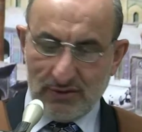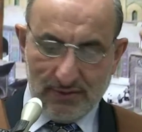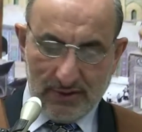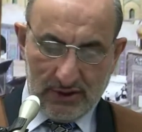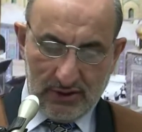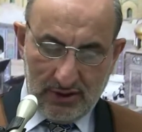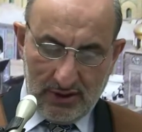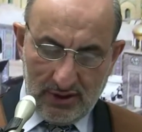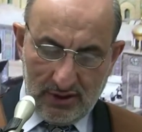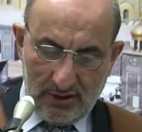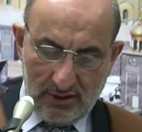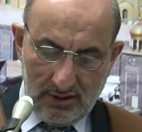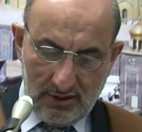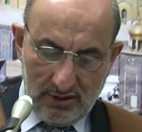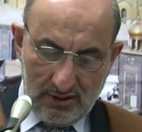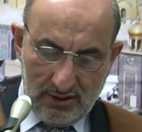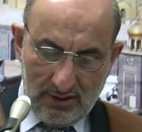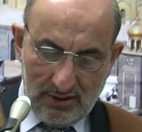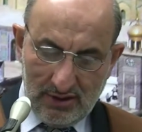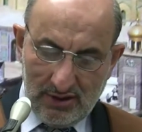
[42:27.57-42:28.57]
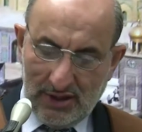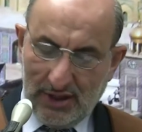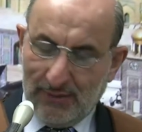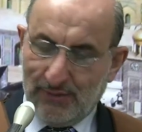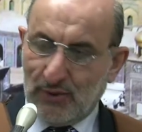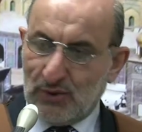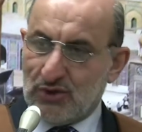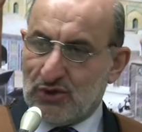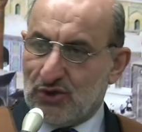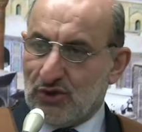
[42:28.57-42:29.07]
But here, he
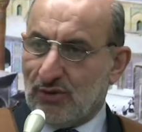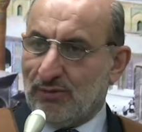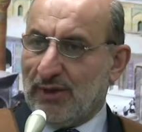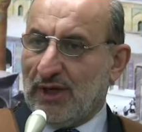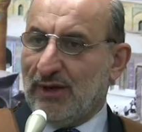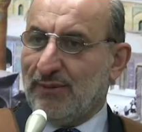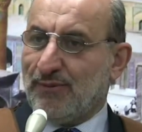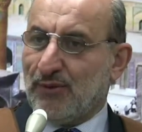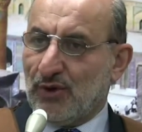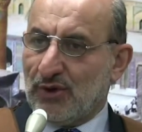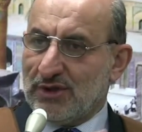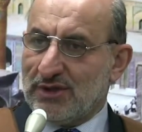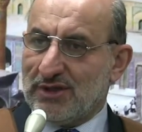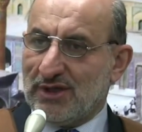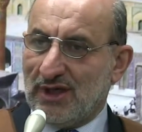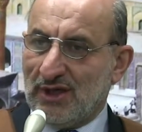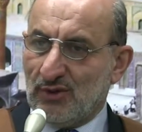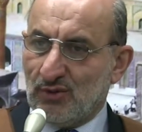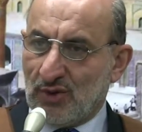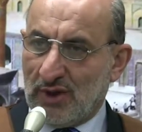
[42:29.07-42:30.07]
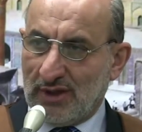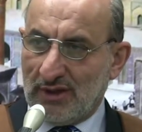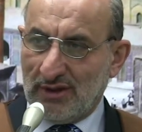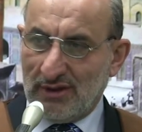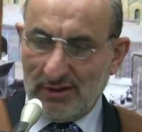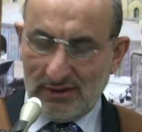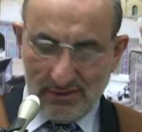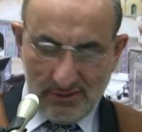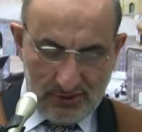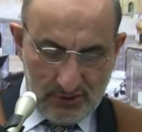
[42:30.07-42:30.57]
put so many points in
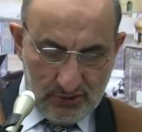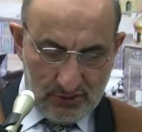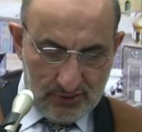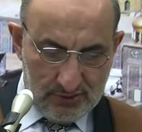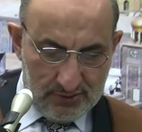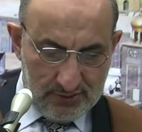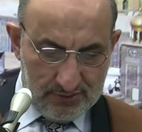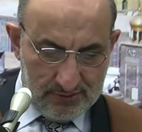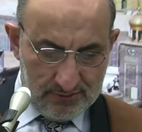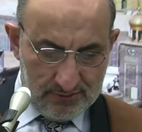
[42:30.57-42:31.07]
one issue.